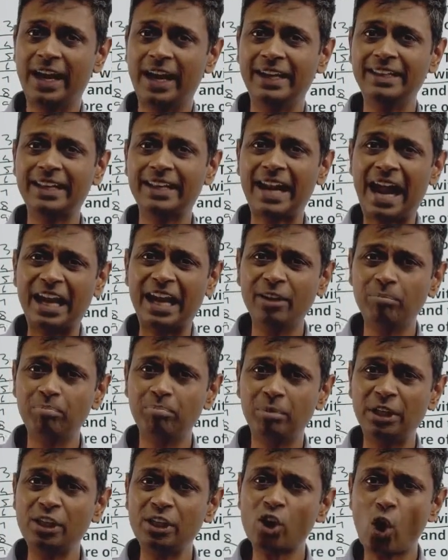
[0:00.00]
Either
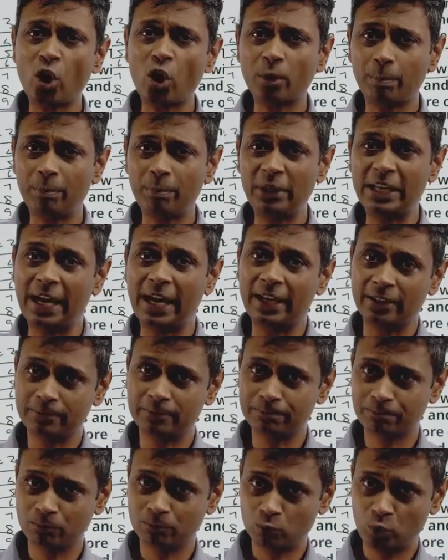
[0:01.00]
IP or PI,
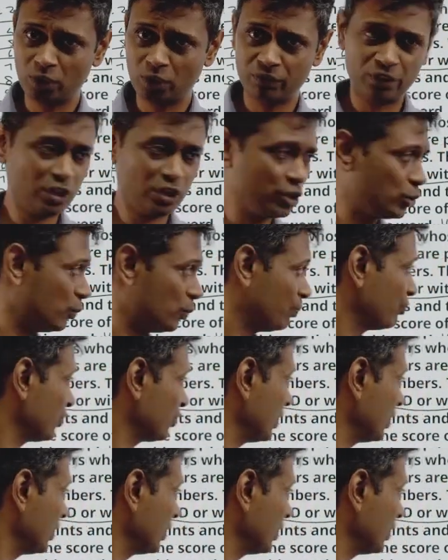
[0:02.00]
one of these two.